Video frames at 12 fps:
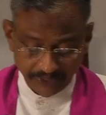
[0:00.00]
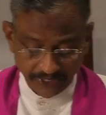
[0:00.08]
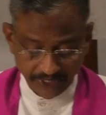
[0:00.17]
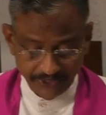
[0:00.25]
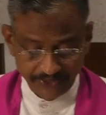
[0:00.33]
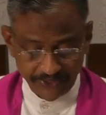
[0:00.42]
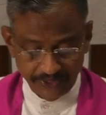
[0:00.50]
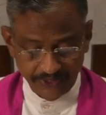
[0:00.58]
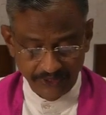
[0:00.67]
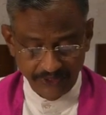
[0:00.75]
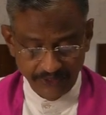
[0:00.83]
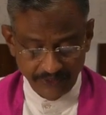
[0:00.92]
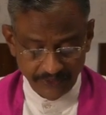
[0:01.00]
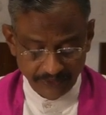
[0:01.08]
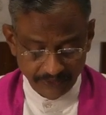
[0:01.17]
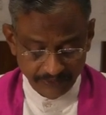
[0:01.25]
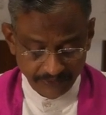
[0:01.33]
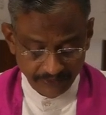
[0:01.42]

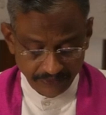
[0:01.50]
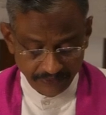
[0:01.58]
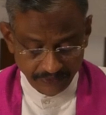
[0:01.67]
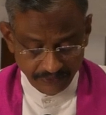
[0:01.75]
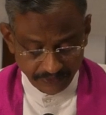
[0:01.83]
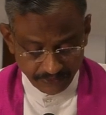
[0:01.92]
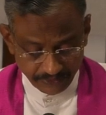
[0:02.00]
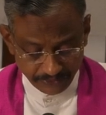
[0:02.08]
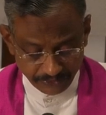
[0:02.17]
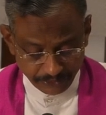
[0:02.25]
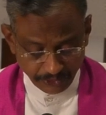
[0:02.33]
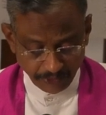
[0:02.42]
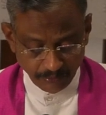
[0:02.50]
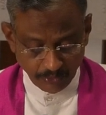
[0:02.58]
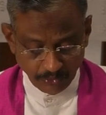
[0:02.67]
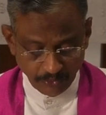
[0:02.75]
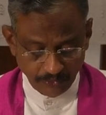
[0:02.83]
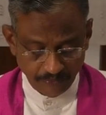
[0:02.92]
18, three
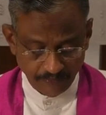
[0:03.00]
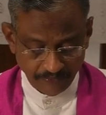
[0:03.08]
more,